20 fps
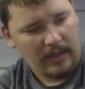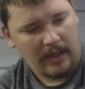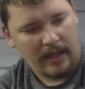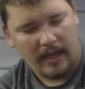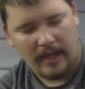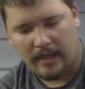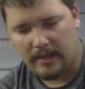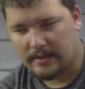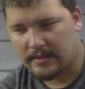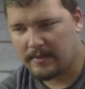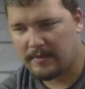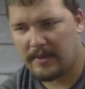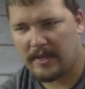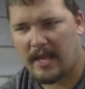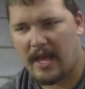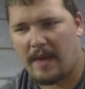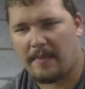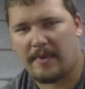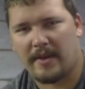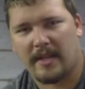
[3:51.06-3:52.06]
and something
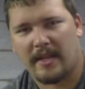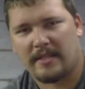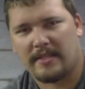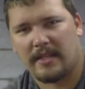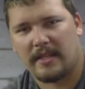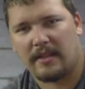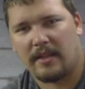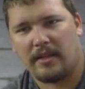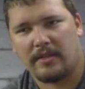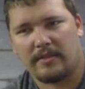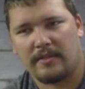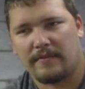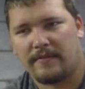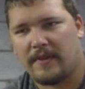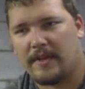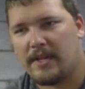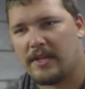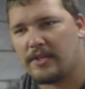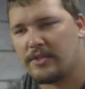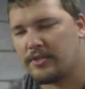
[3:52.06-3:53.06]
happened. I guess I lost a
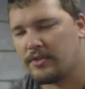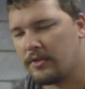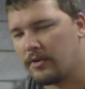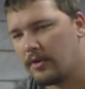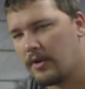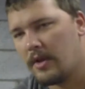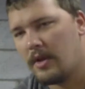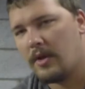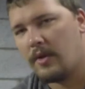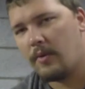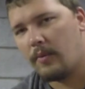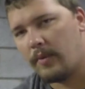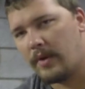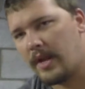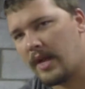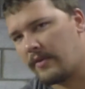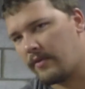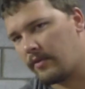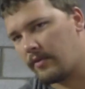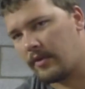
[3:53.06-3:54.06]
fish or
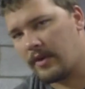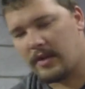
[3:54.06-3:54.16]
whatever.